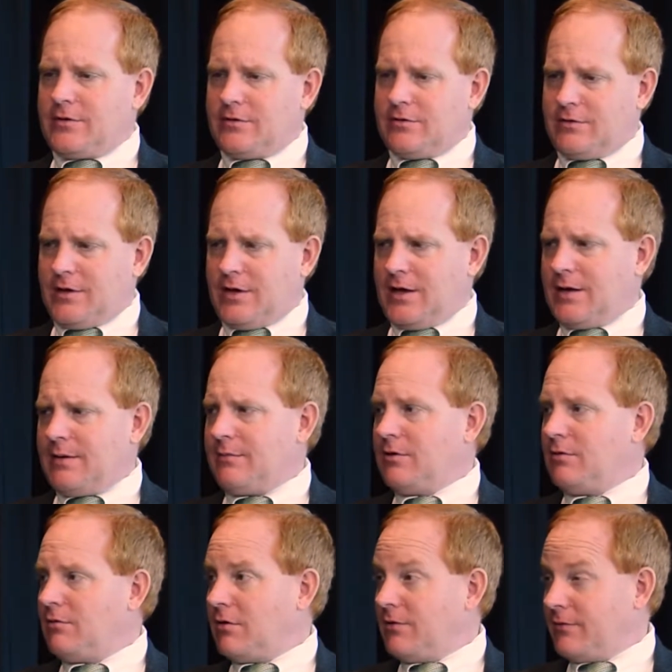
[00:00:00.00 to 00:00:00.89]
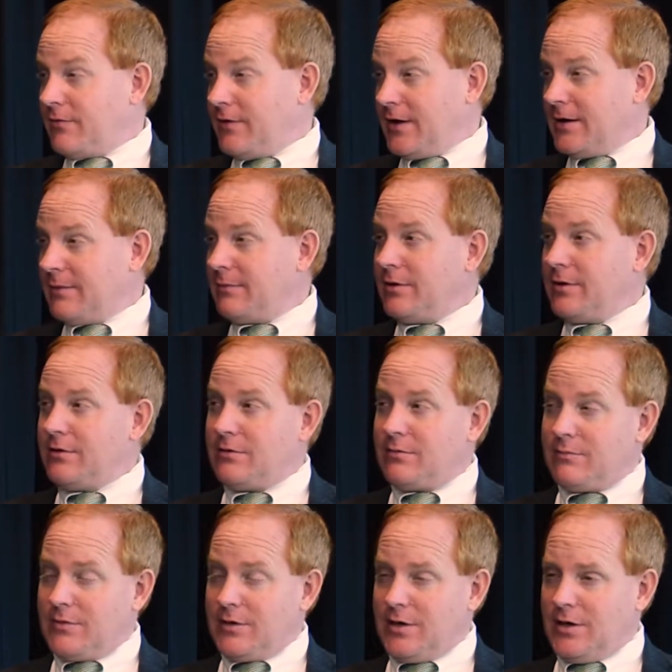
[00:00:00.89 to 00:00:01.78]
Sam, to our family,
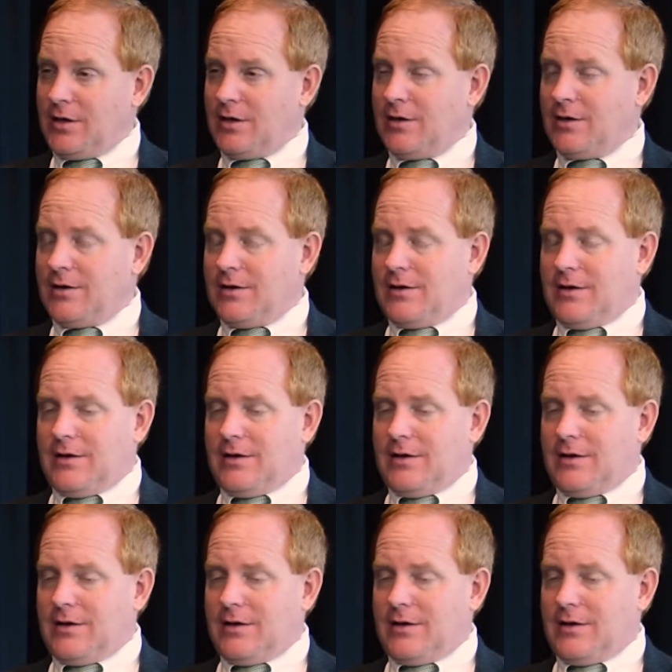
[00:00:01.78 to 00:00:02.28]
to me.